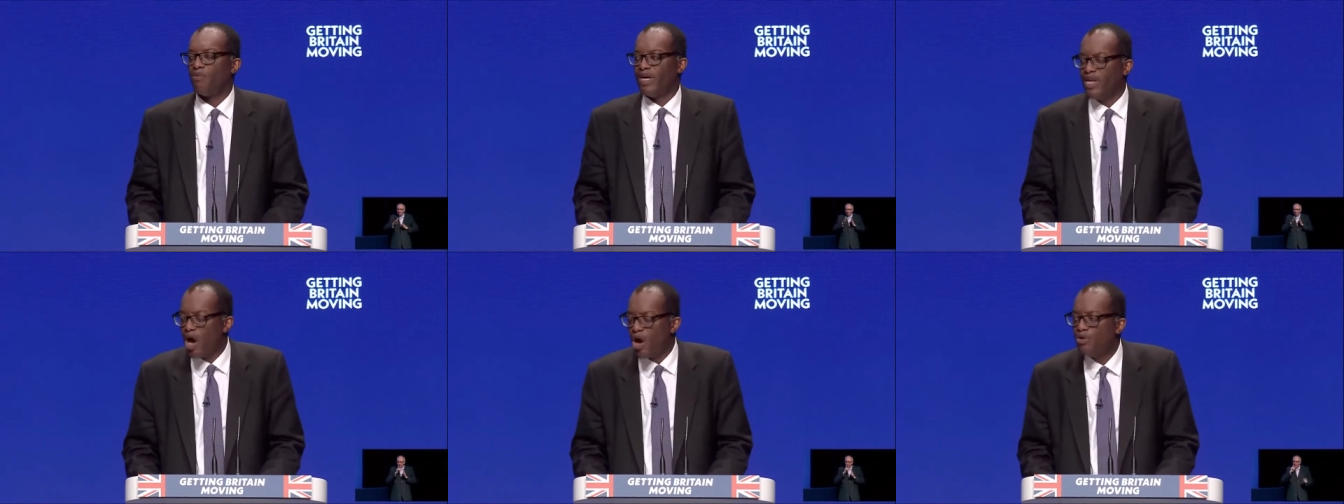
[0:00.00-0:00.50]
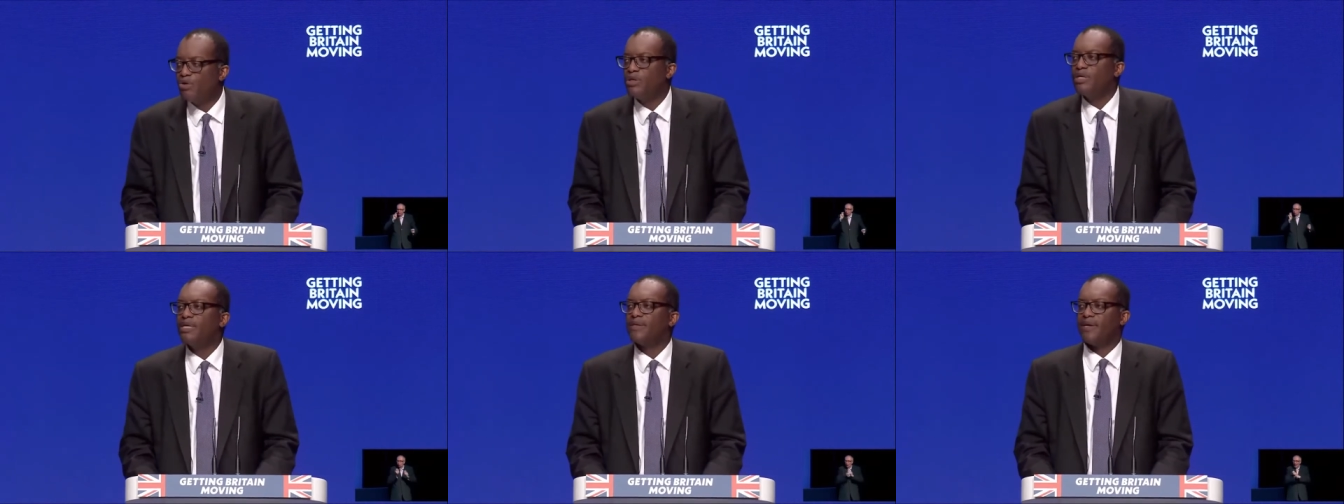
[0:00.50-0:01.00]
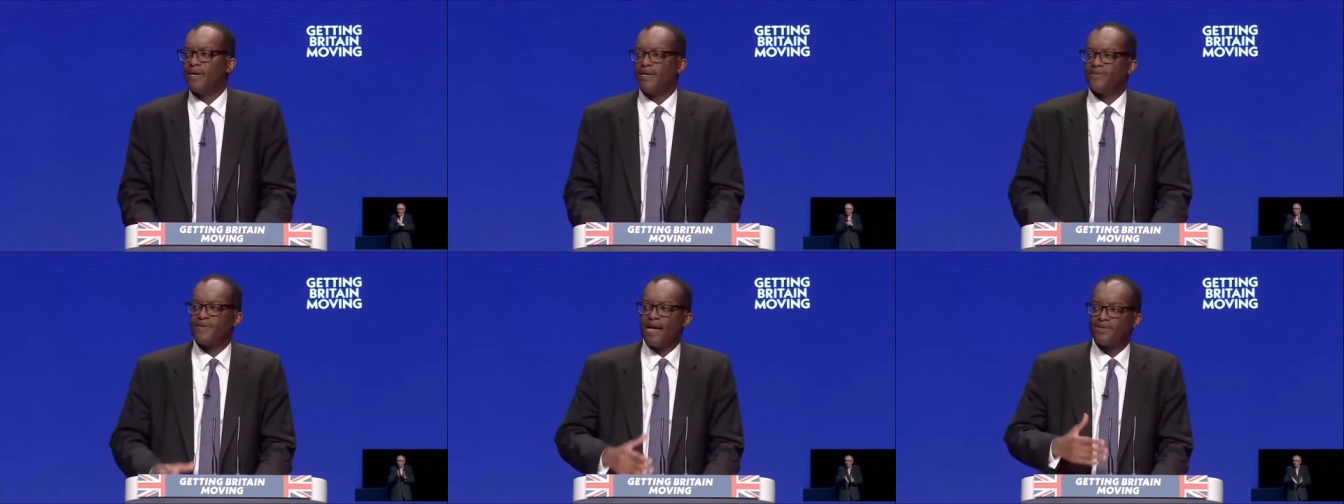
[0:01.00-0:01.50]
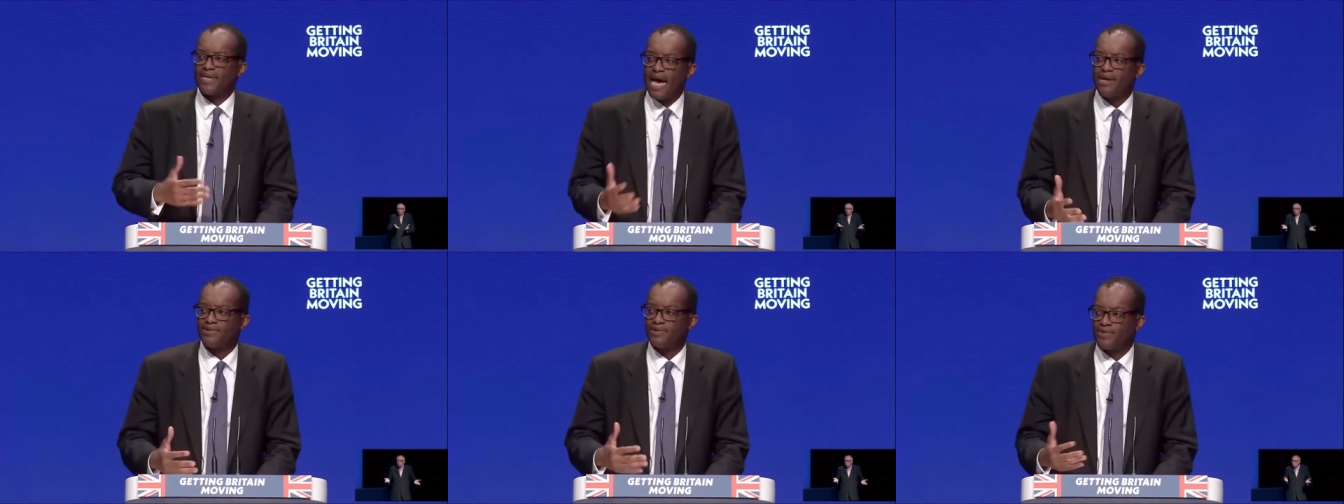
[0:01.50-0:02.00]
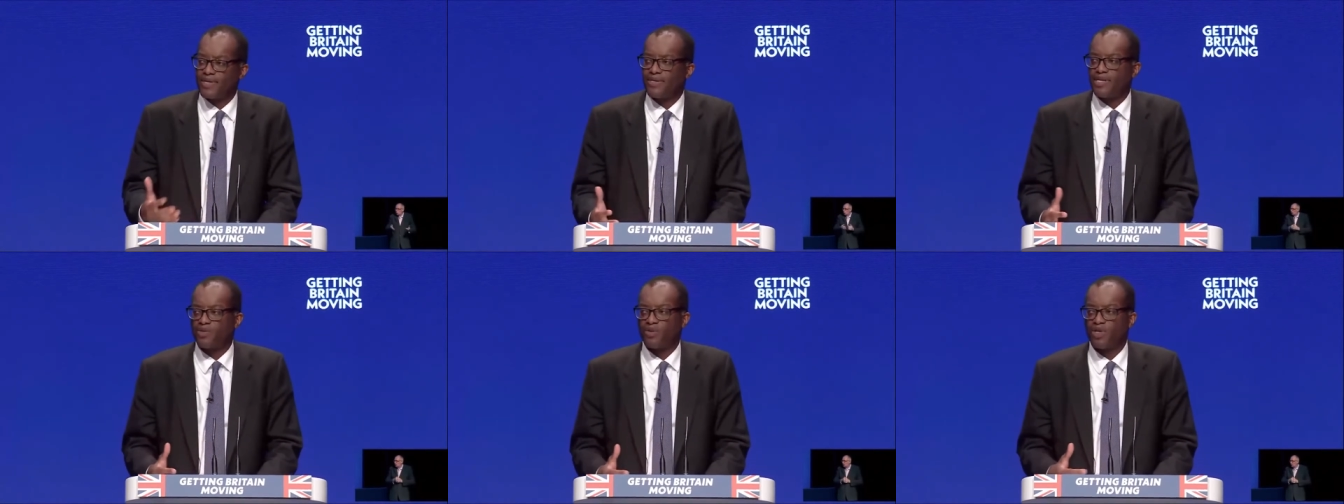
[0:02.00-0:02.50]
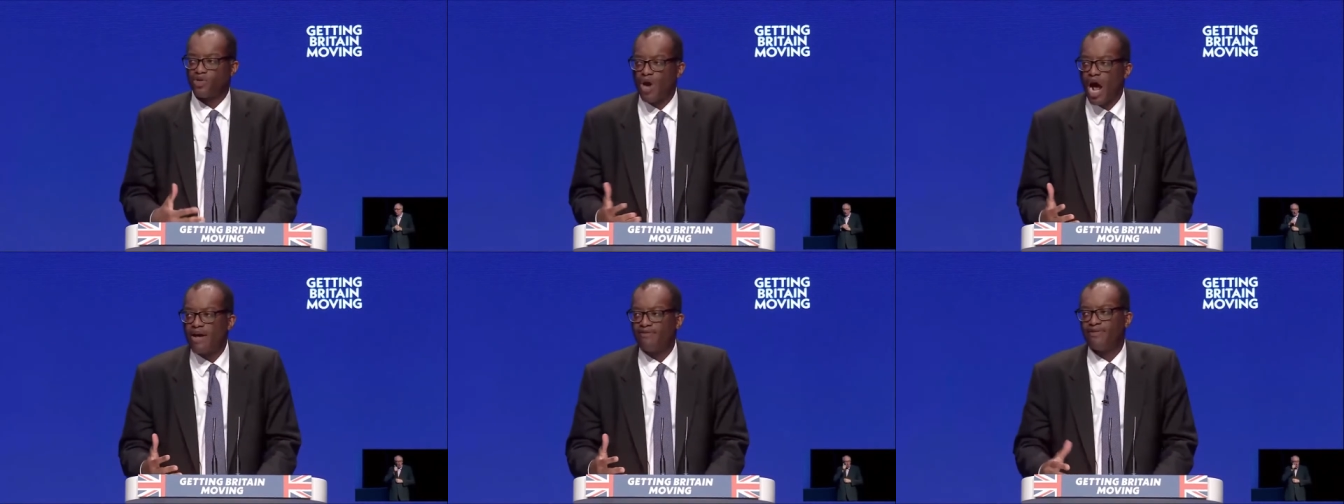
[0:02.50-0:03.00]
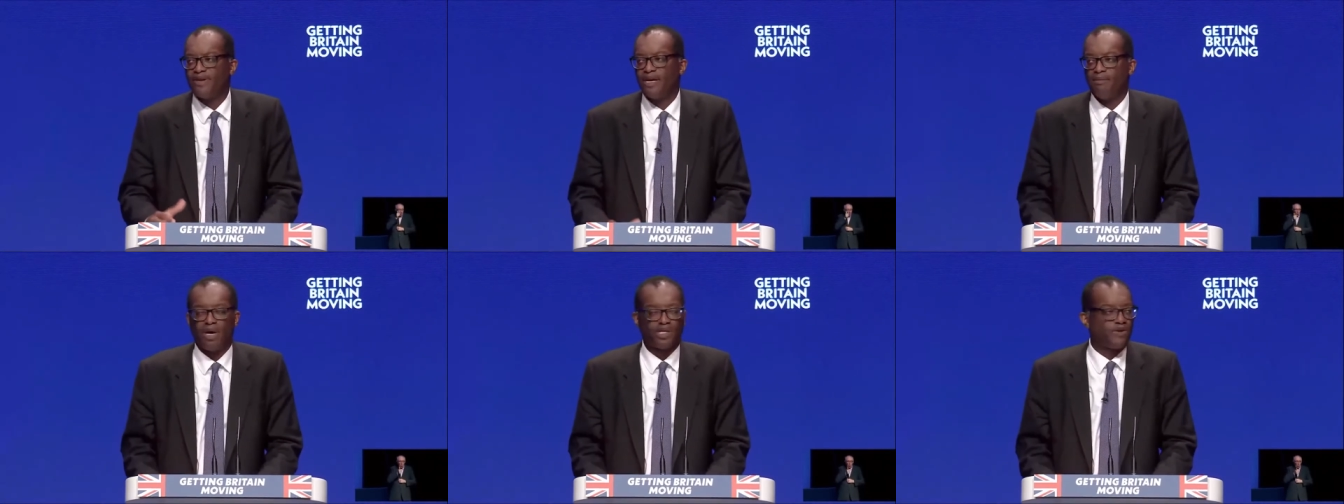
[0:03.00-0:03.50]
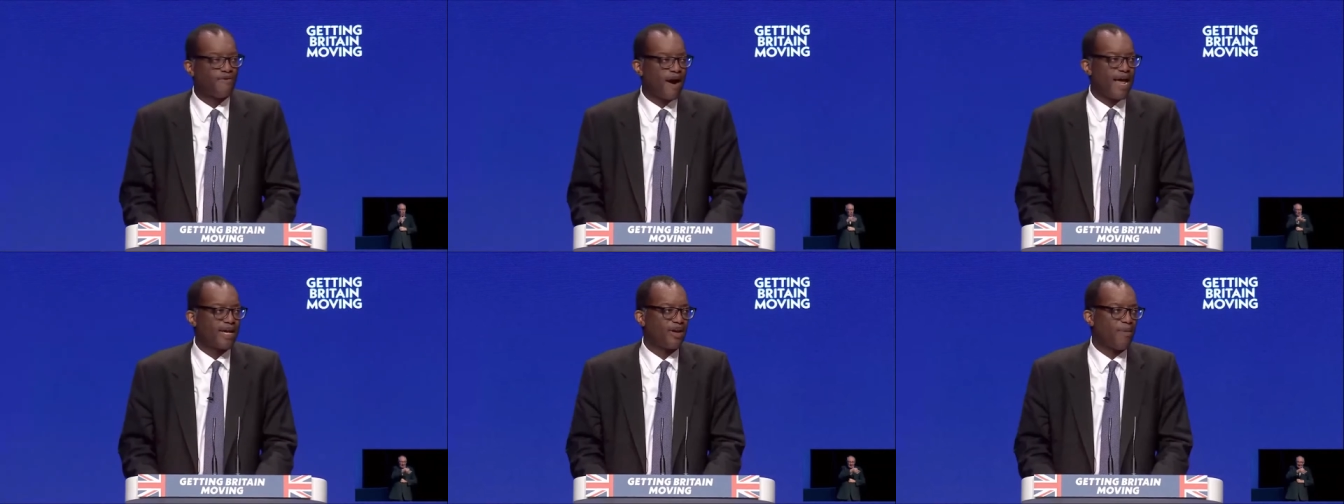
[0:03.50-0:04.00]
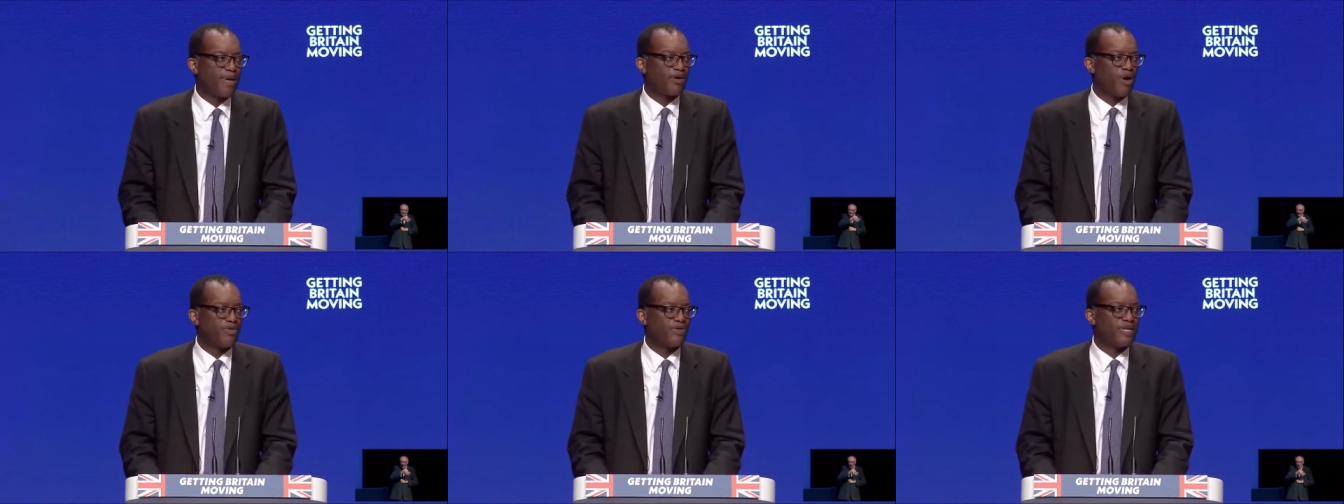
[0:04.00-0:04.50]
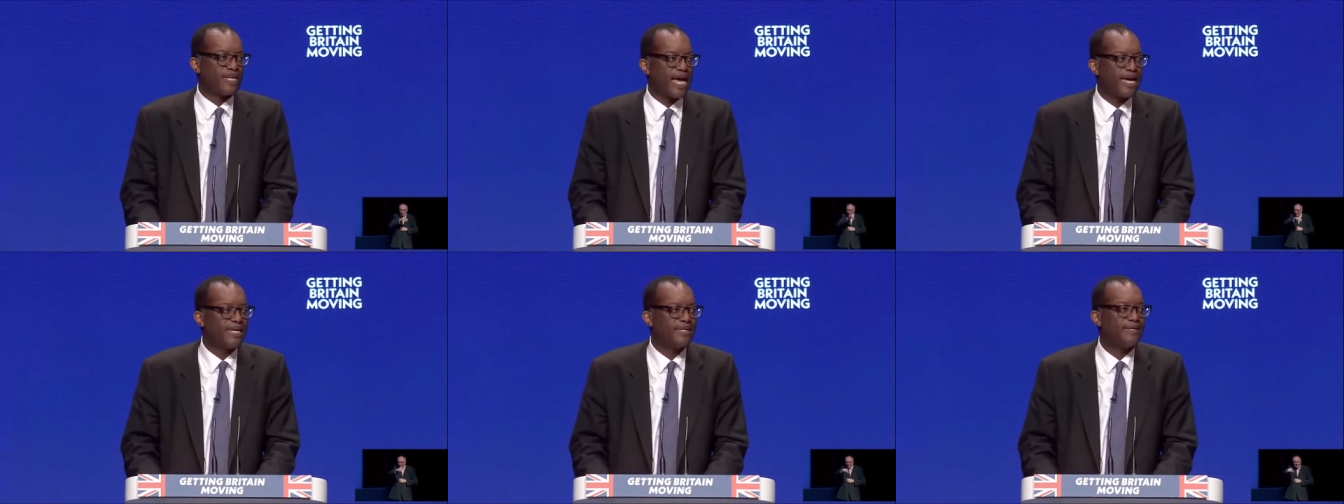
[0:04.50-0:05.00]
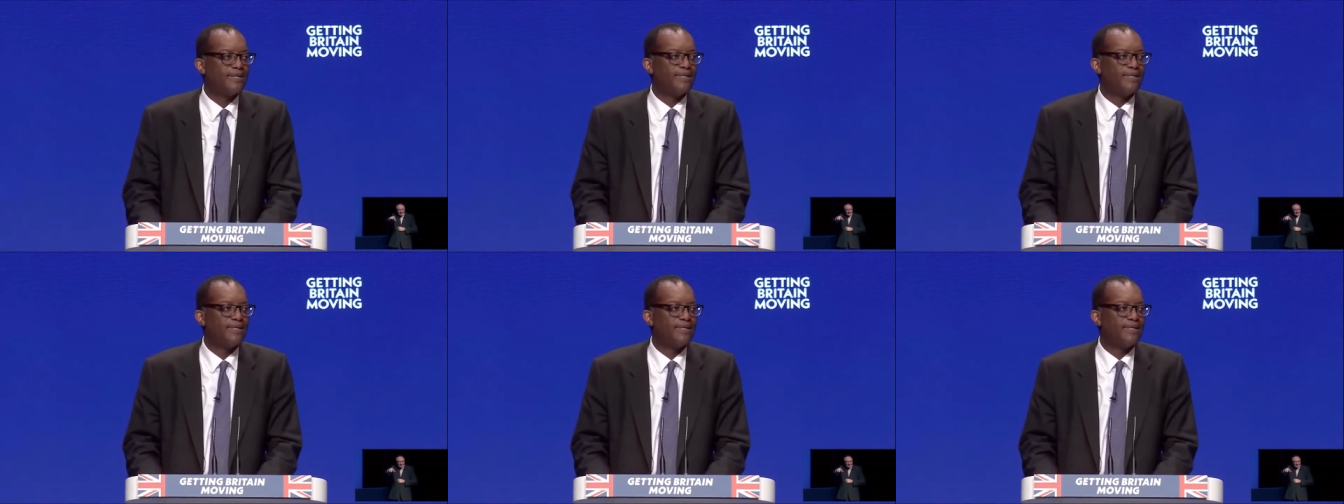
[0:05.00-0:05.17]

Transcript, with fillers: We know that it is our towns and cities which drive much of our economic growth today.